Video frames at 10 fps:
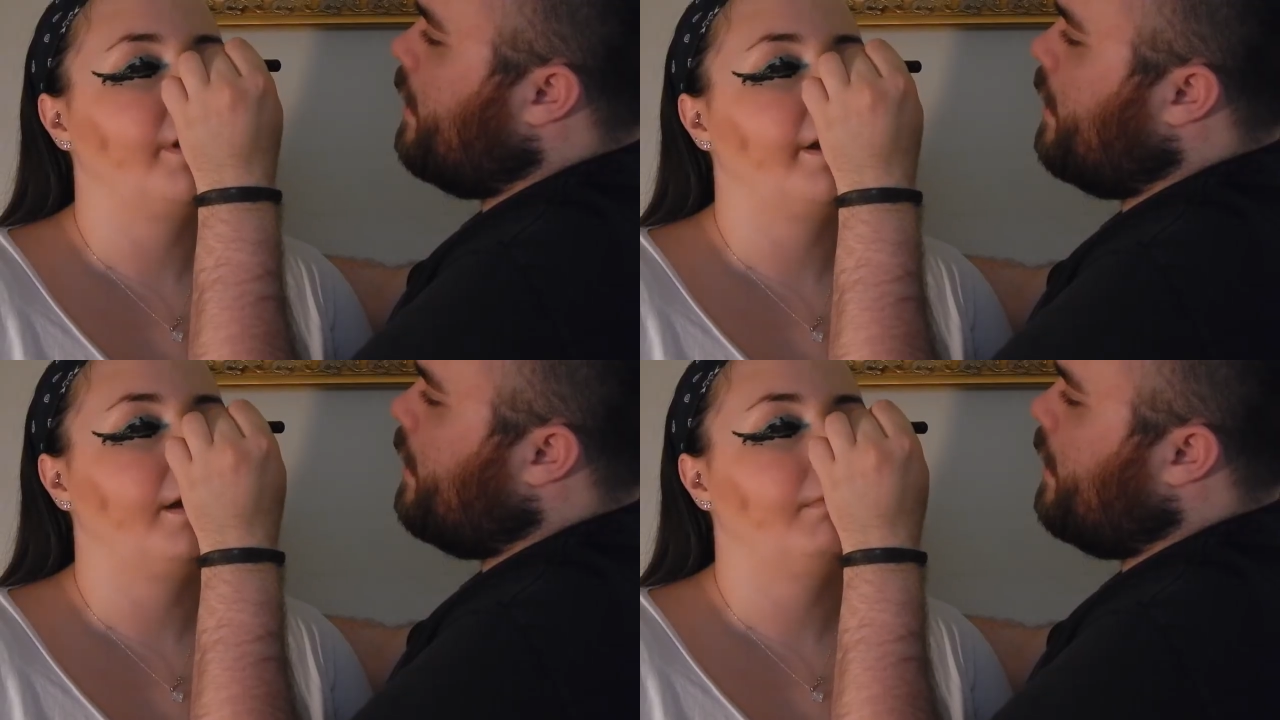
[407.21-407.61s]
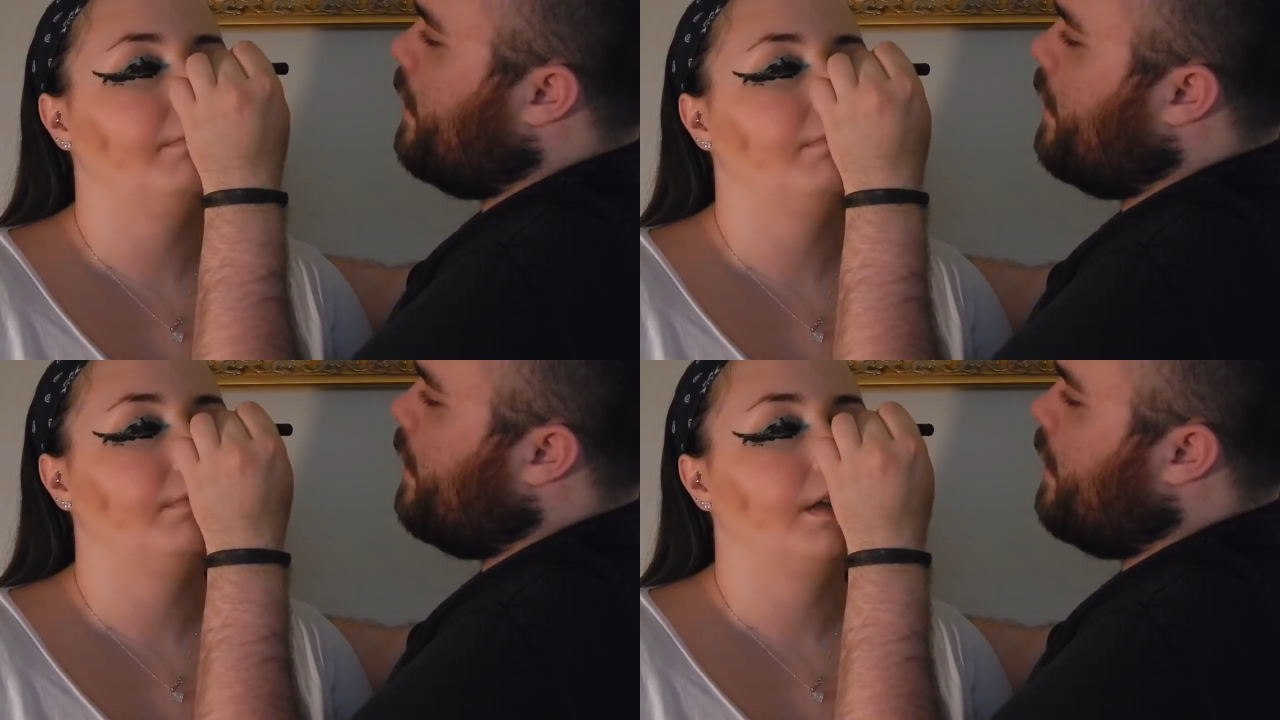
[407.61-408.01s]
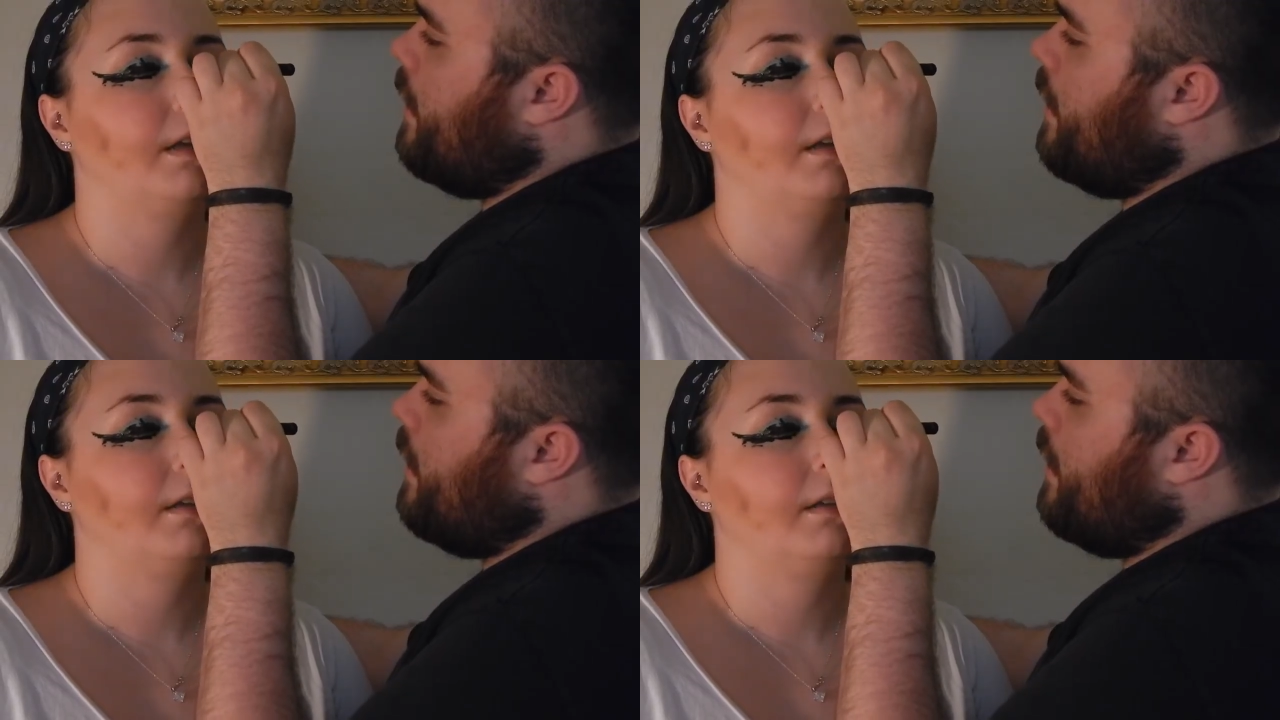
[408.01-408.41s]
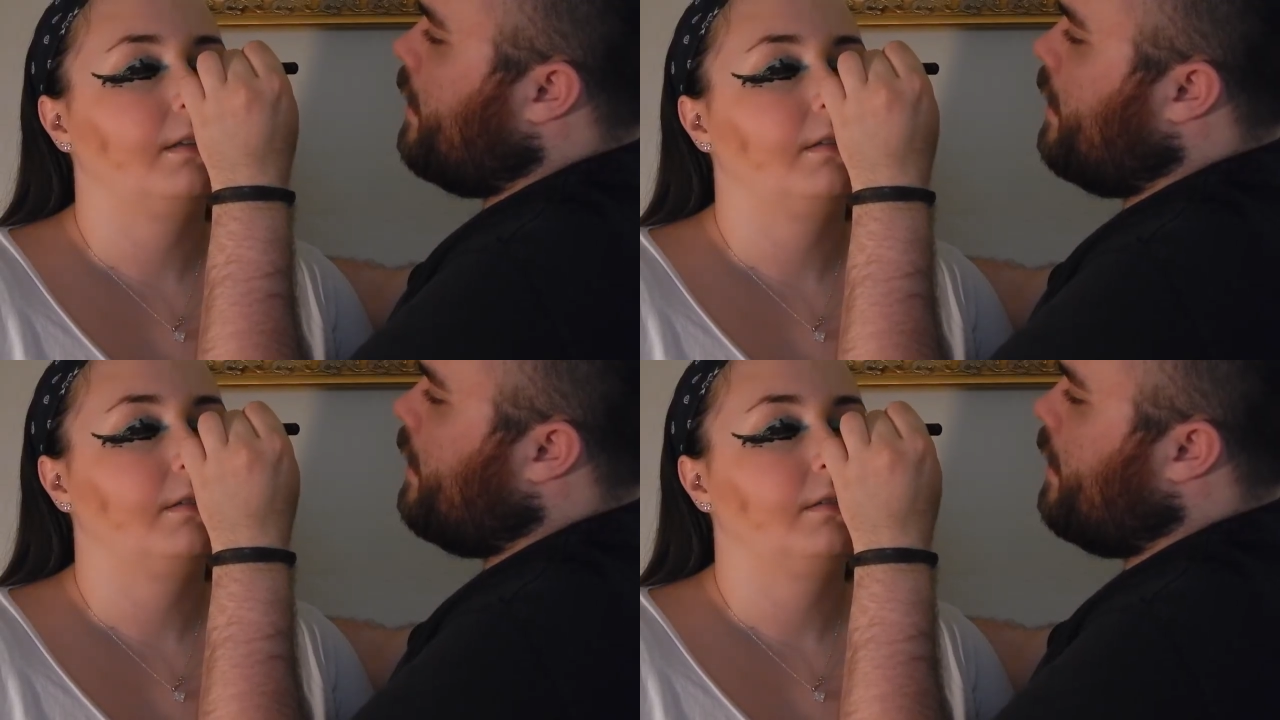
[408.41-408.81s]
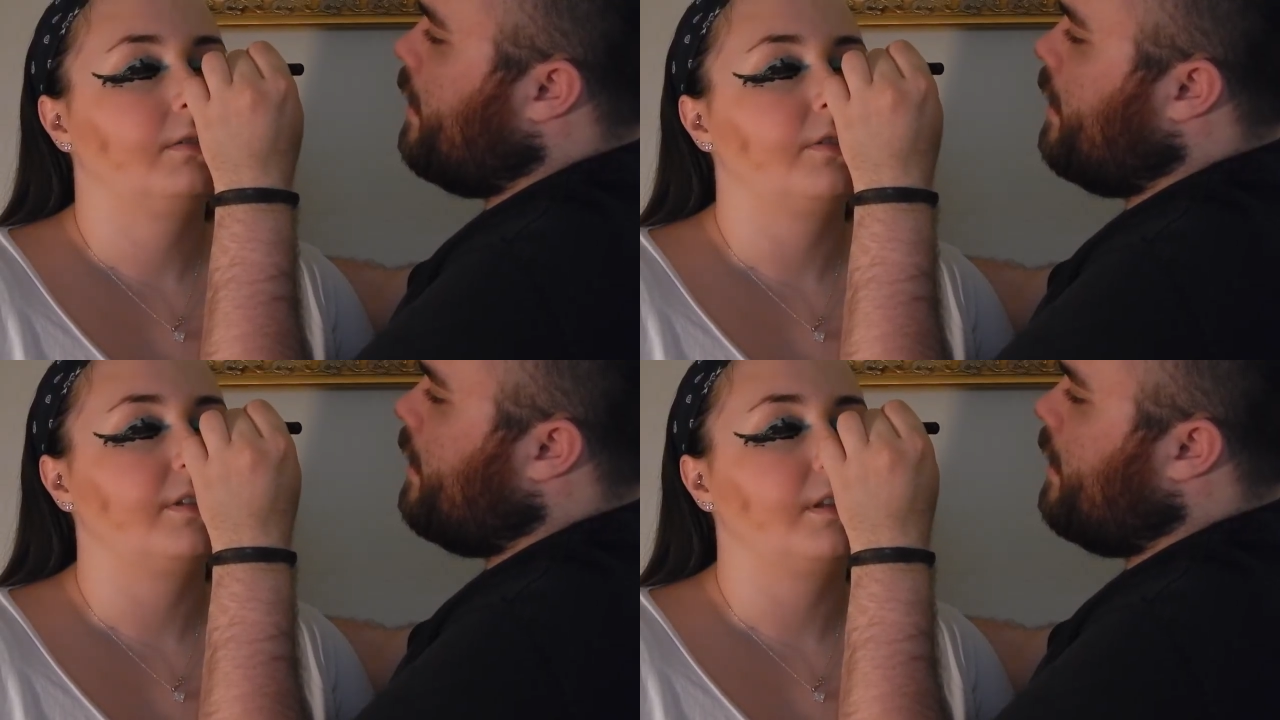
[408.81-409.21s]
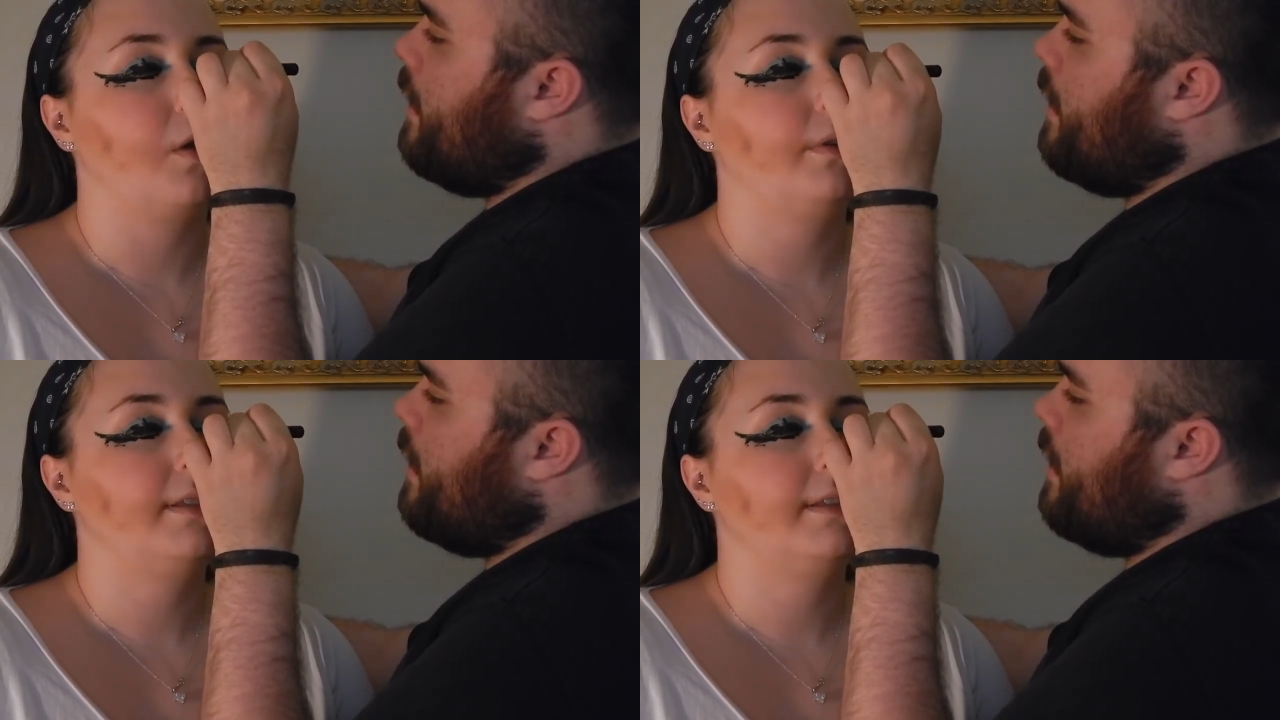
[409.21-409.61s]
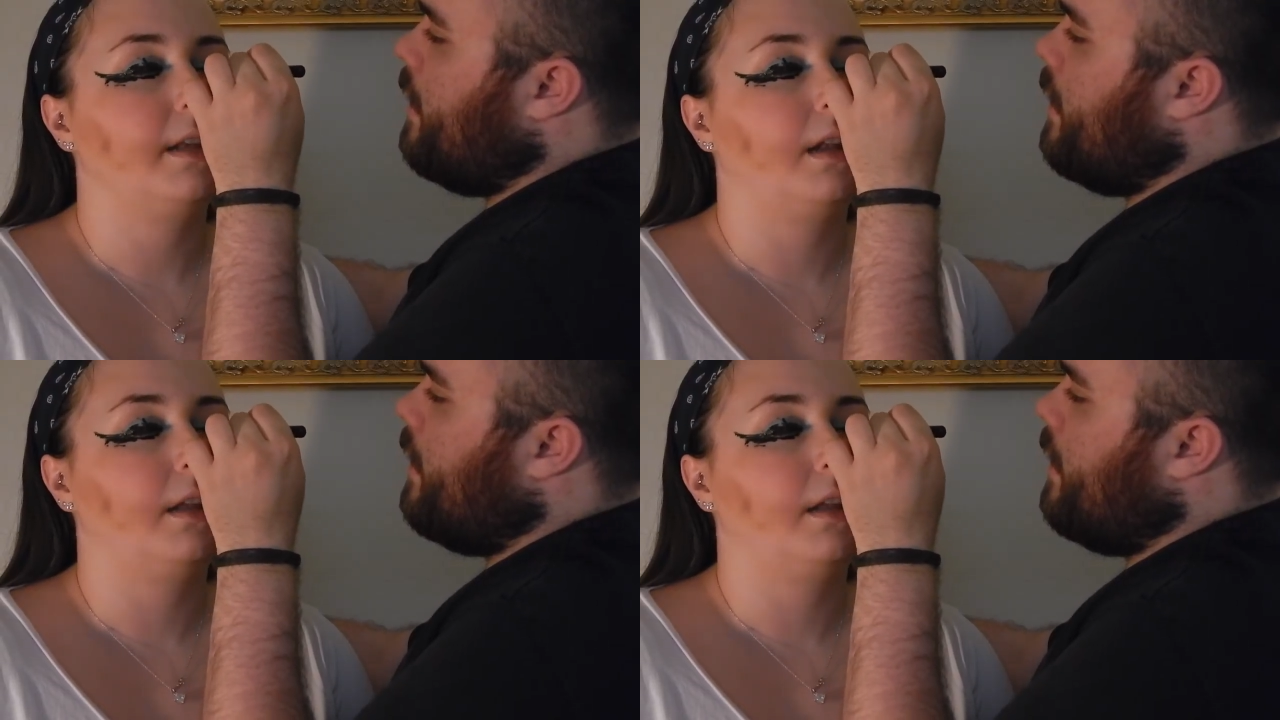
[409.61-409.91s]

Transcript: Harry. Just slow and steady.